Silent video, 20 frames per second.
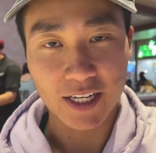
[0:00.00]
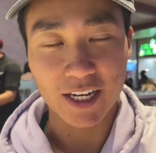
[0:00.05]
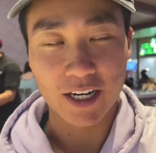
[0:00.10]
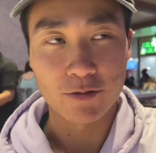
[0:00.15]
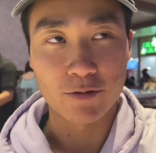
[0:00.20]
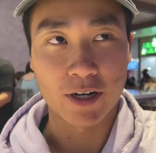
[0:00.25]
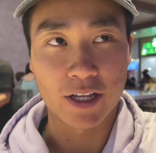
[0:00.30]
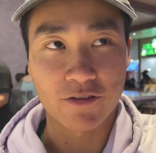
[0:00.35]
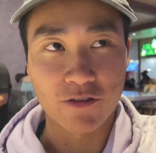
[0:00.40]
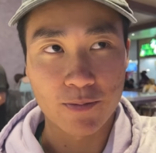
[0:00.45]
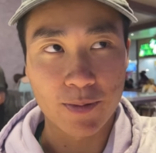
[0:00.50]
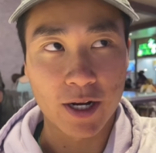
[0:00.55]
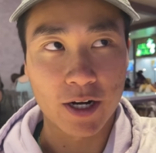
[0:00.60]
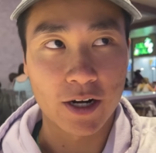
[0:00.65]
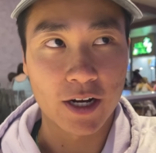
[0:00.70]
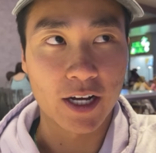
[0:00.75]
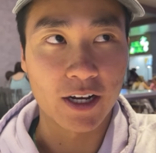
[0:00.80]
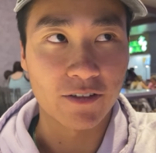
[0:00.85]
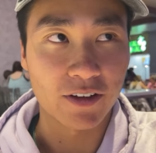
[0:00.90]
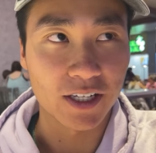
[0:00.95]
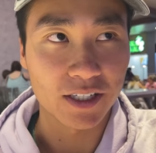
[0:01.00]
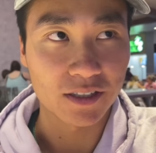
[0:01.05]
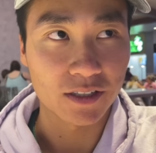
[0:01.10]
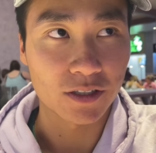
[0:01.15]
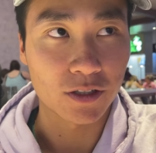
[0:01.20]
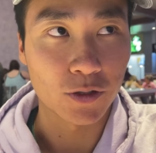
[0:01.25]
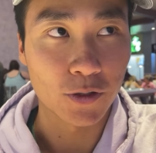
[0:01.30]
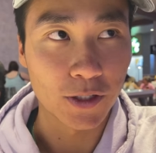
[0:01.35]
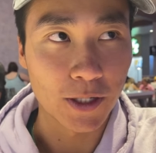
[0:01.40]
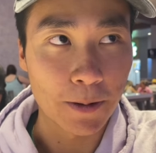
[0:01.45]
got to run even better to have aces
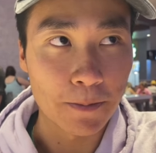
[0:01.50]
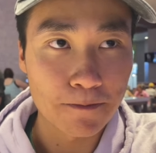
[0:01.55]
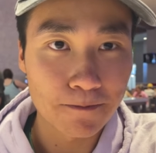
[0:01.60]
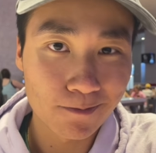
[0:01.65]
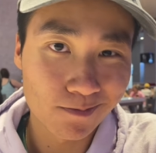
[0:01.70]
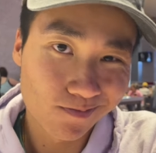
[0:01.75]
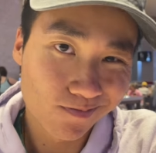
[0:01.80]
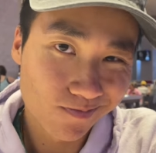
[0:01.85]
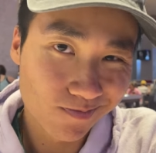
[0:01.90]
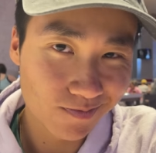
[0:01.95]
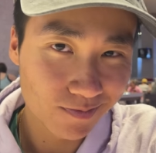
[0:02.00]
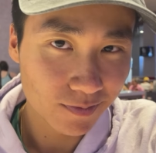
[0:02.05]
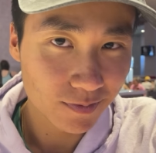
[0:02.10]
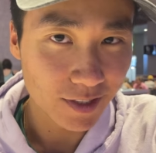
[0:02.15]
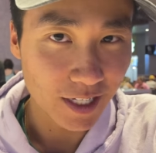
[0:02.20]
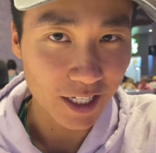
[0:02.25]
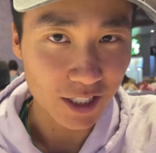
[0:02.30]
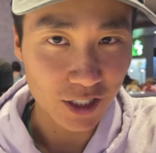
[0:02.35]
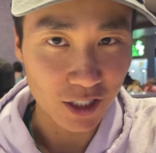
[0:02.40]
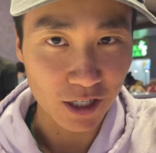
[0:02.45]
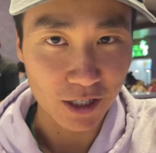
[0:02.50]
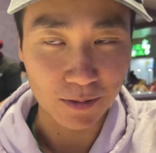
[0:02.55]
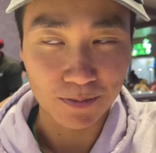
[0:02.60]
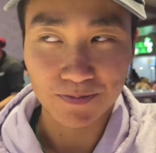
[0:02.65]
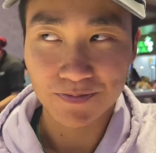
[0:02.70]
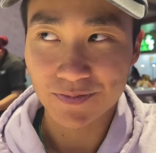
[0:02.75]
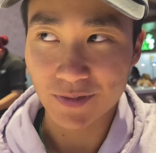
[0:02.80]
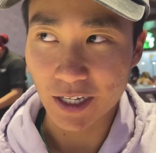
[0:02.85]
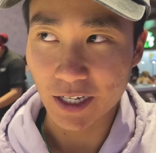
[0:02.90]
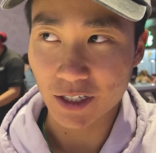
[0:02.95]
hold up. That's all.
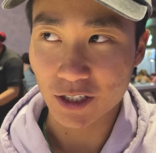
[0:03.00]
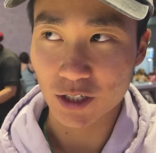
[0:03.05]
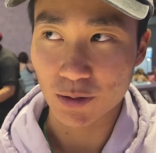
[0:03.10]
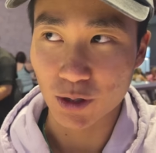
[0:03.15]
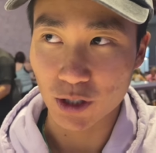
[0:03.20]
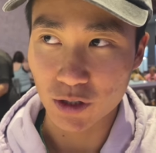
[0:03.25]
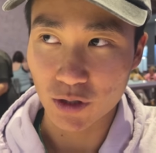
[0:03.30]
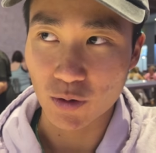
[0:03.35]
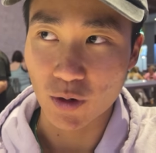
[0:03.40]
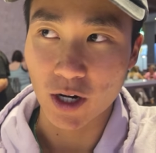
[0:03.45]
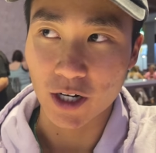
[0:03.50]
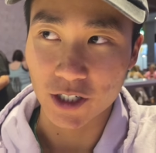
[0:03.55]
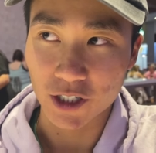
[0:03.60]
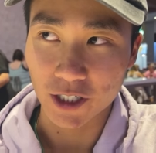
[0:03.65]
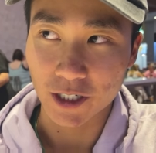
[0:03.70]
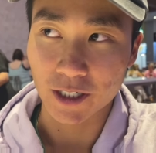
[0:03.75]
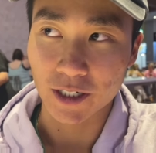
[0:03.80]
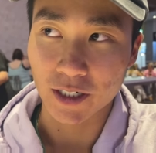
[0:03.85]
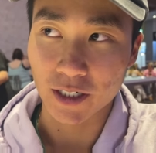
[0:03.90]
Thanks so much for watching.